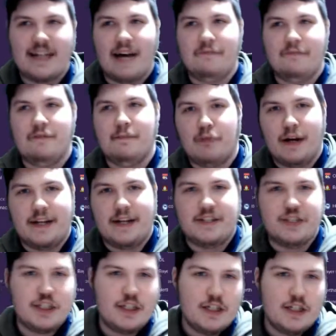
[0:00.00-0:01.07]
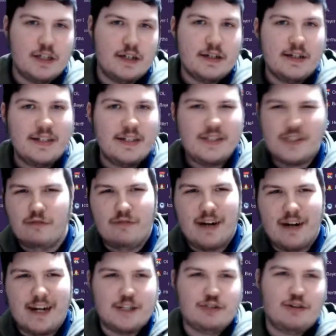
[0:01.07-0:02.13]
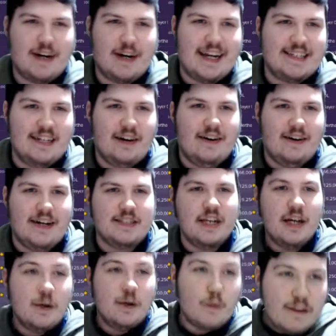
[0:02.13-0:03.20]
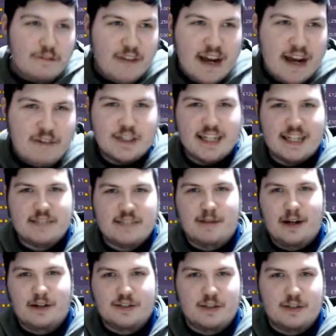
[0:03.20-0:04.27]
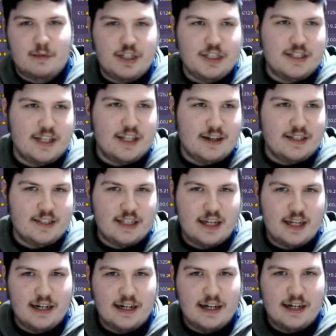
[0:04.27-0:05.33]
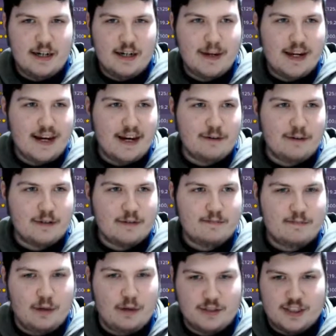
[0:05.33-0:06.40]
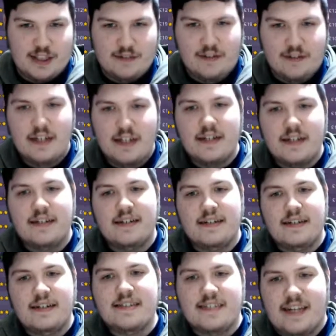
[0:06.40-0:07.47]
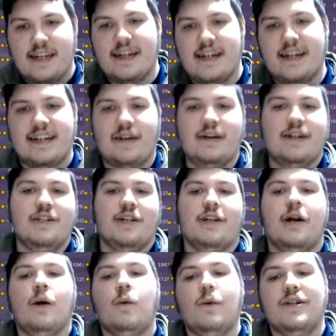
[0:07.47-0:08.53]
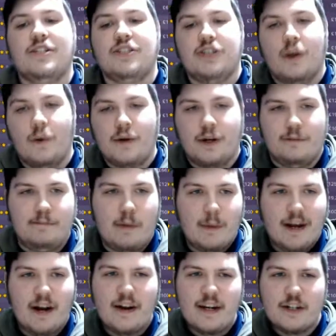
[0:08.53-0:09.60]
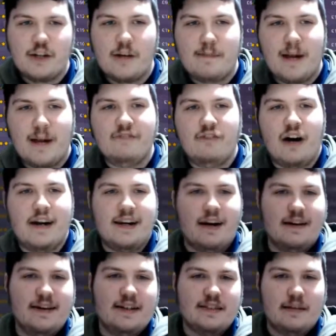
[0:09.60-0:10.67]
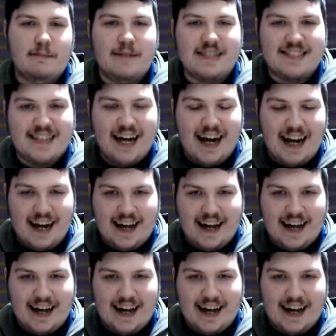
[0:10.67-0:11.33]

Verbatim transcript: Bridge. Two really tricky ties with favourites against Barca, which is nice. Uh, we're going to go positive. Tierney's out injured, which is not good. But we are going to try playing Reinhold as a Mizala